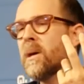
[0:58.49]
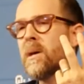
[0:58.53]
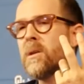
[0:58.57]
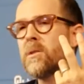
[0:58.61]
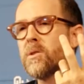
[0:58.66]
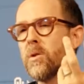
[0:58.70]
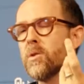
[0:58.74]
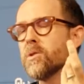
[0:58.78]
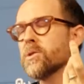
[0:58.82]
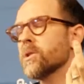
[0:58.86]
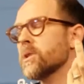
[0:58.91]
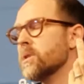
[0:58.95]

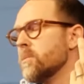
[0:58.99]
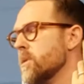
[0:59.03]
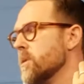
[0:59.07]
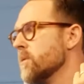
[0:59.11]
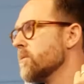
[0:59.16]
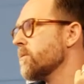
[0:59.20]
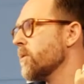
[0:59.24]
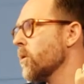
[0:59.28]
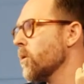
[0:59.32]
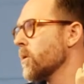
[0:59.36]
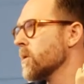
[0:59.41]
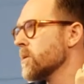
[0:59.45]
Those are going to be the
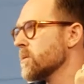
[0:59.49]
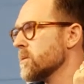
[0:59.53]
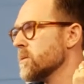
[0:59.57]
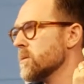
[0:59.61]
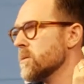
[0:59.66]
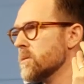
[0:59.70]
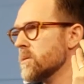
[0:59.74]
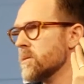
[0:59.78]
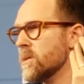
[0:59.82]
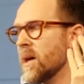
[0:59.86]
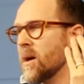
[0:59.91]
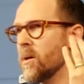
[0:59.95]

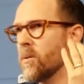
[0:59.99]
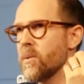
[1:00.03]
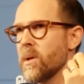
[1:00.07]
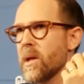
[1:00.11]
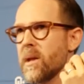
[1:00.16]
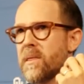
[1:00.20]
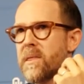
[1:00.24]
focuses that I